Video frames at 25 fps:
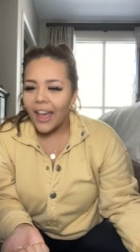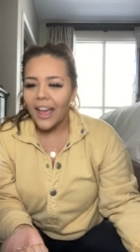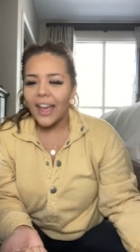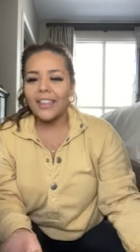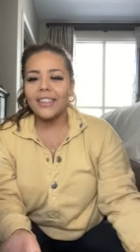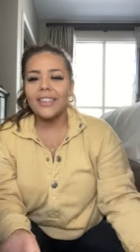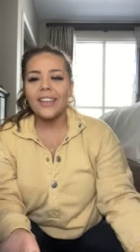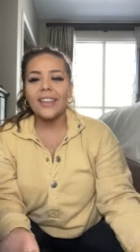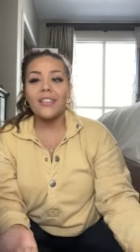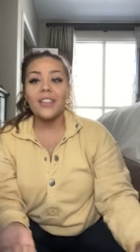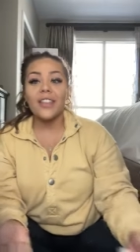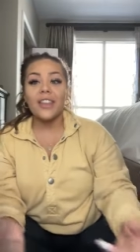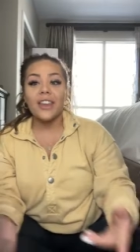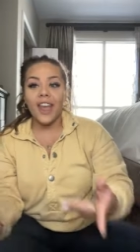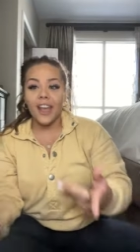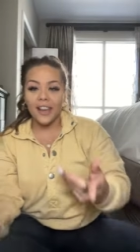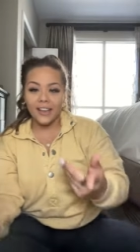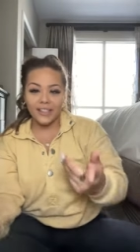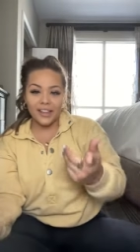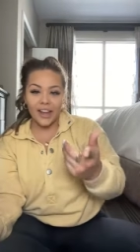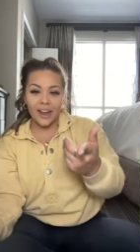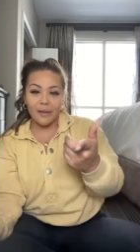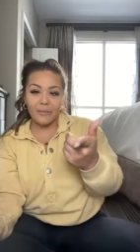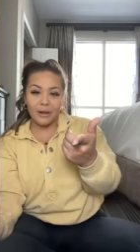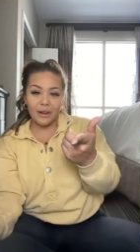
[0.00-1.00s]
and then the
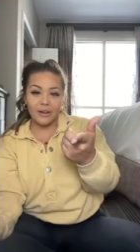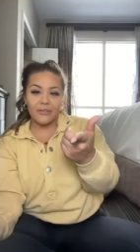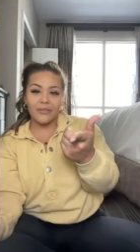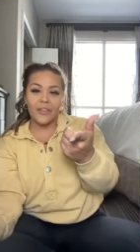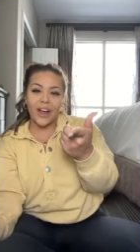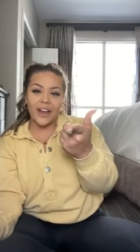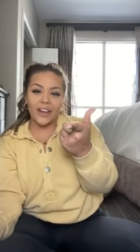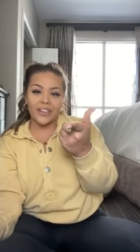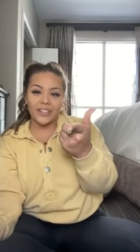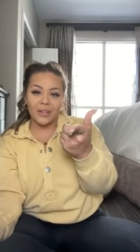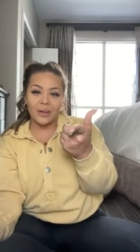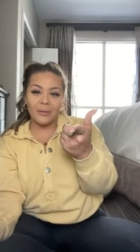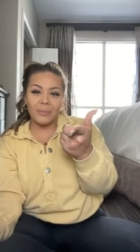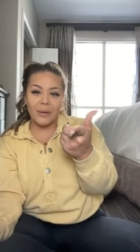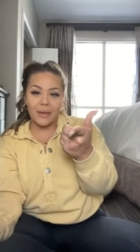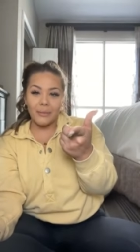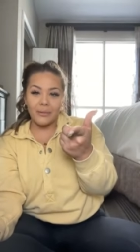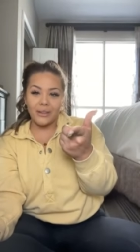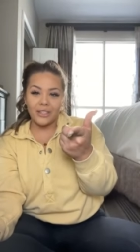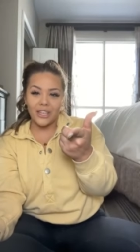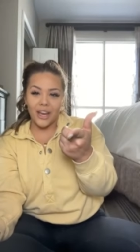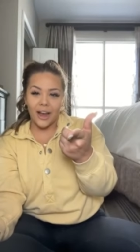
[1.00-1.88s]
next time you're invited to a baby